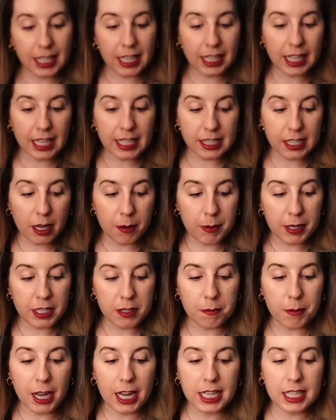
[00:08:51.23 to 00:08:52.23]
thing that's coming to
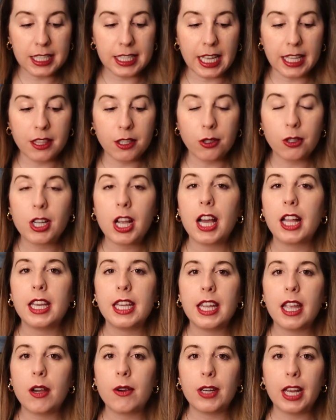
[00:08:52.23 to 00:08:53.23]
mind is that they're
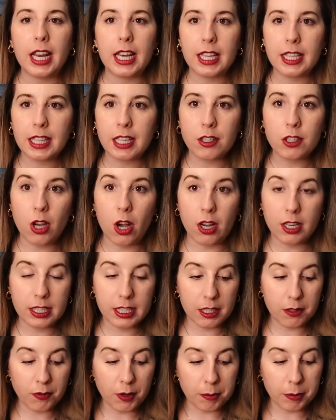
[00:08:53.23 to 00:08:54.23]
cutting out anything
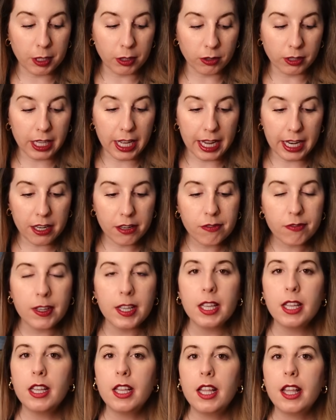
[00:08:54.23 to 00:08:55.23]
toxic from their life.
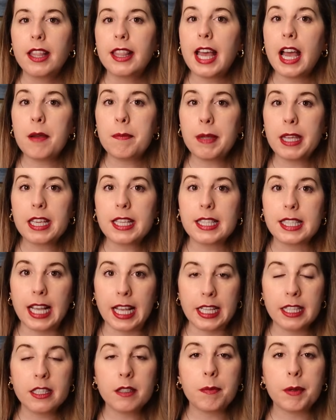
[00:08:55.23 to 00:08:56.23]
That makes
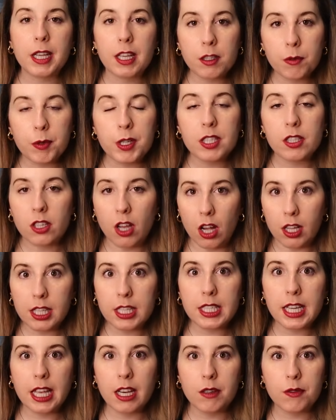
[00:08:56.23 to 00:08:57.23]
sense because we saw the
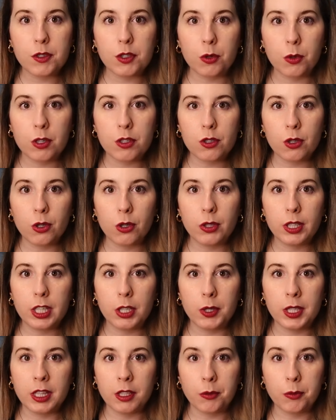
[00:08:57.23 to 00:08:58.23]
Ten of Swords
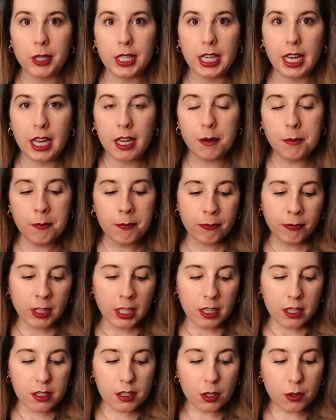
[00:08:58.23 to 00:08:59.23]
earlier in the reading.
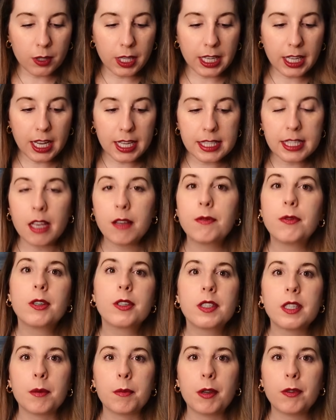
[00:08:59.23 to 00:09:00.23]
So like I said, for
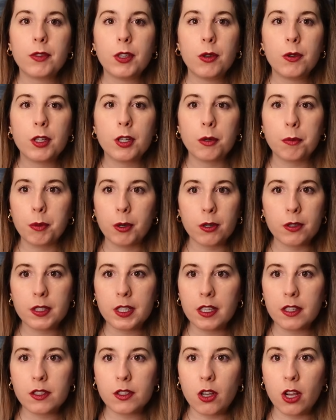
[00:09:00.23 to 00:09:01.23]
some of you, your
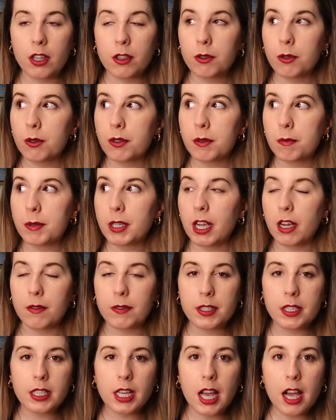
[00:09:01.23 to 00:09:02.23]
person's gone through some tough
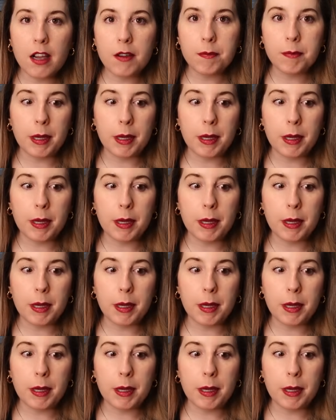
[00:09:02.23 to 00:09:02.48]
stuff,